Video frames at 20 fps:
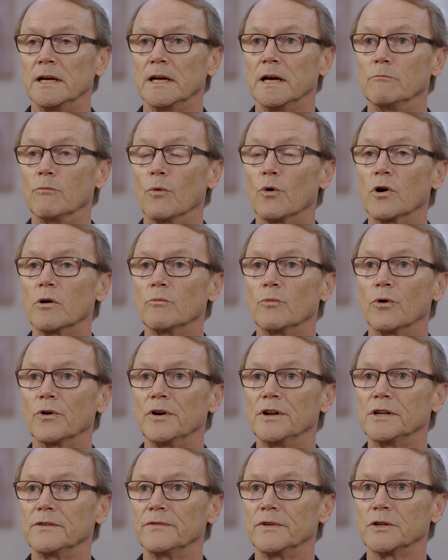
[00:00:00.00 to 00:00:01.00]
and more and
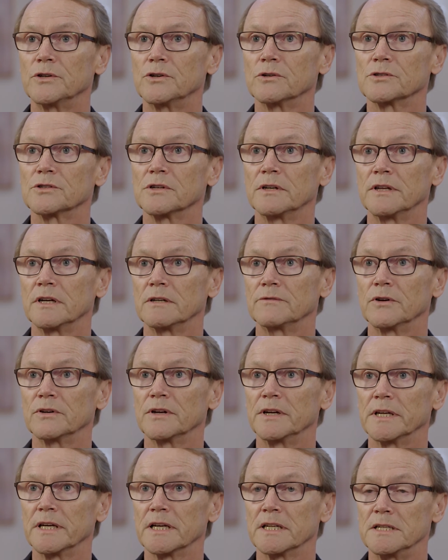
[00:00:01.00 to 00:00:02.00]
more individuals are therefore
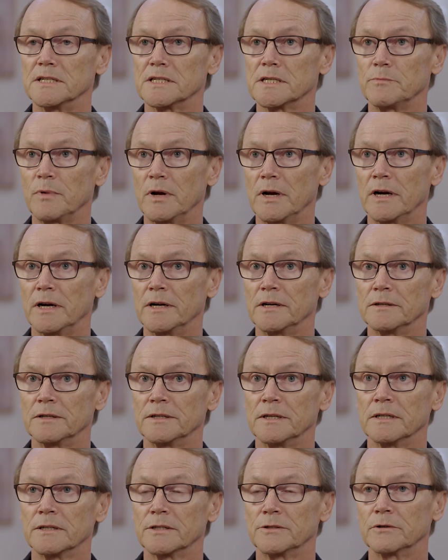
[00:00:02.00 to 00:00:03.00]
going to get inspired
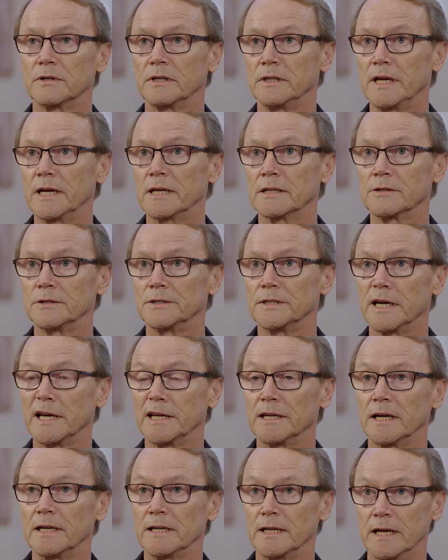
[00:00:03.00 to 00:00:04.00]
to collect the
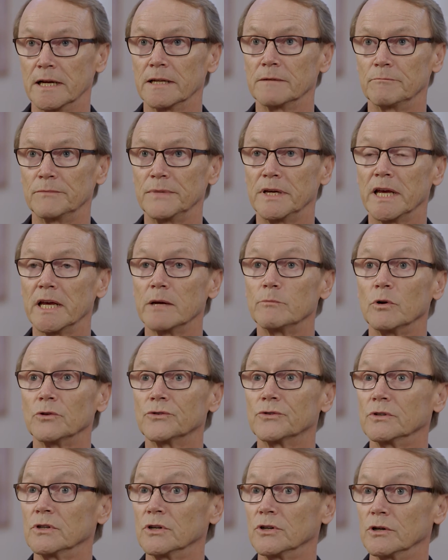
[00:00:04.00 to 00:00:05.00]
data and be able
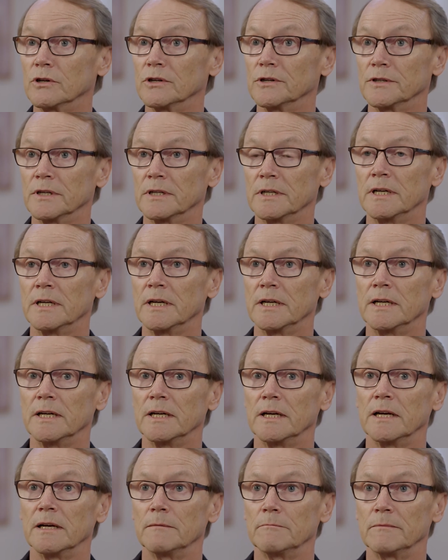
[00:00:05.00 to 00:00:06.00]
to learn um,
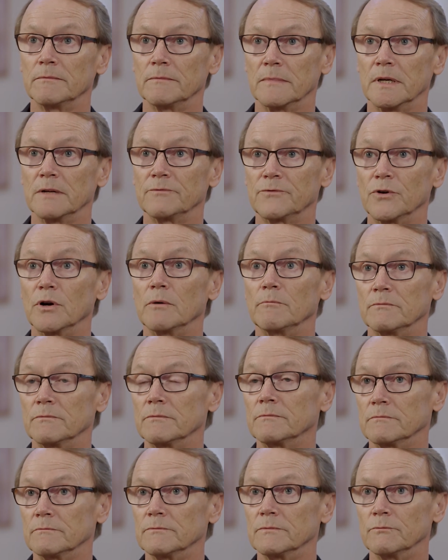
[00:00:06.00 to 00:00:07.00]
uh, from
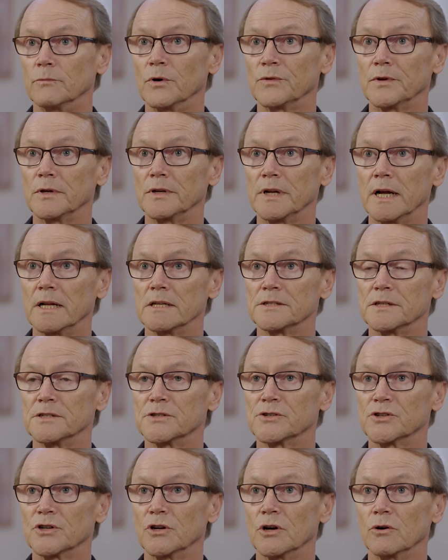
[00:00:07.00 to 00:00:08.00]
what the analysis
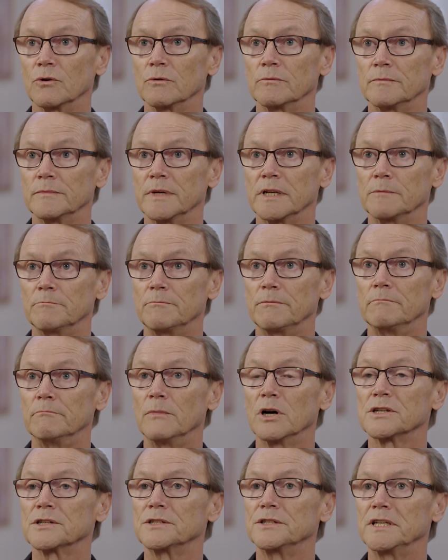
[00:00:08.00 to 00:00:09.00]
show in a yeah.
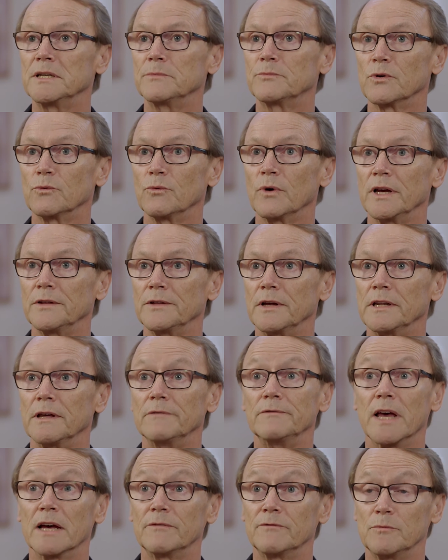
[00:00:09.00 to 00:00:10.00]
much deeper way than
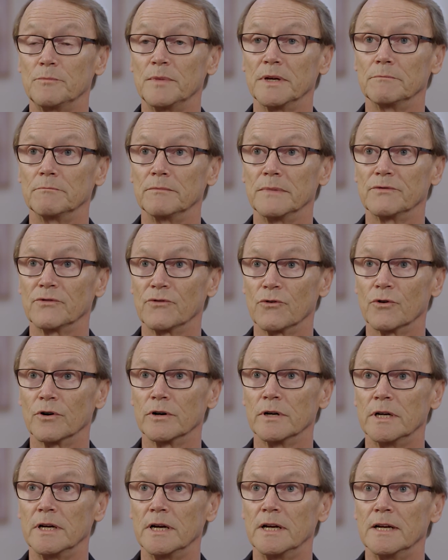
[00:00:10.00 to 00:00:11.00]
they've ever been
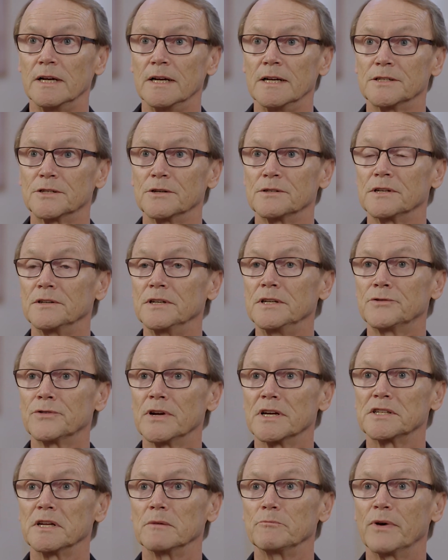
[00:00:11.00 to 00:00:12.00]
before. So it's an
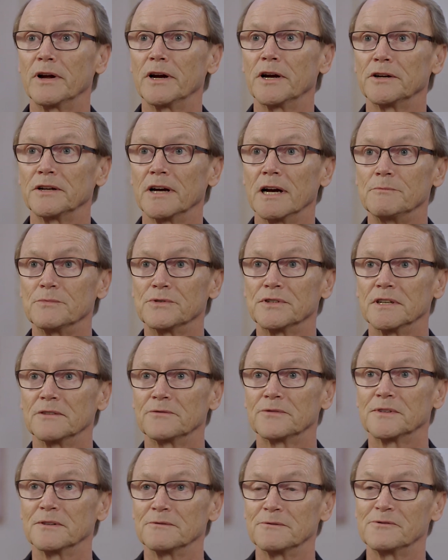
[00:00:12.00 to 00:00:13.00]
interesting paradigm
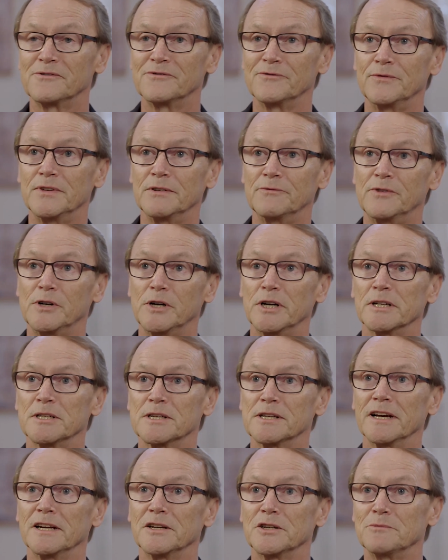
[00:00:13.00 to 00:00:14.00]
shift. We're very
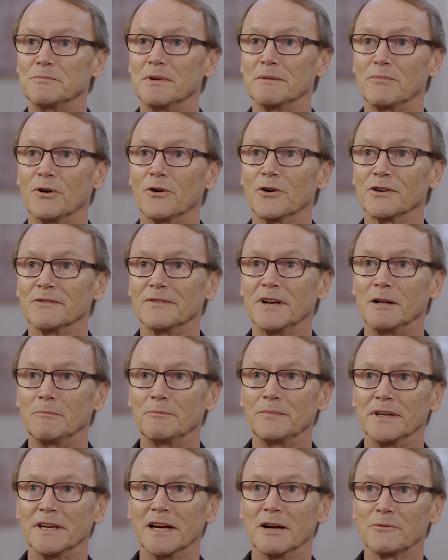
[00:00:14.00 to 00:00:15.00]
excited to be part of
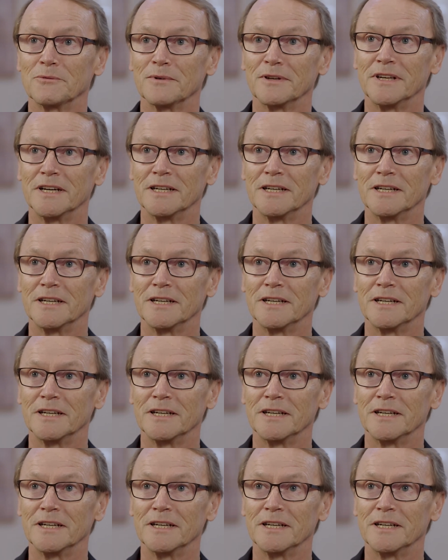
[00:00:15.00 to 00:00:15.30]
helping out with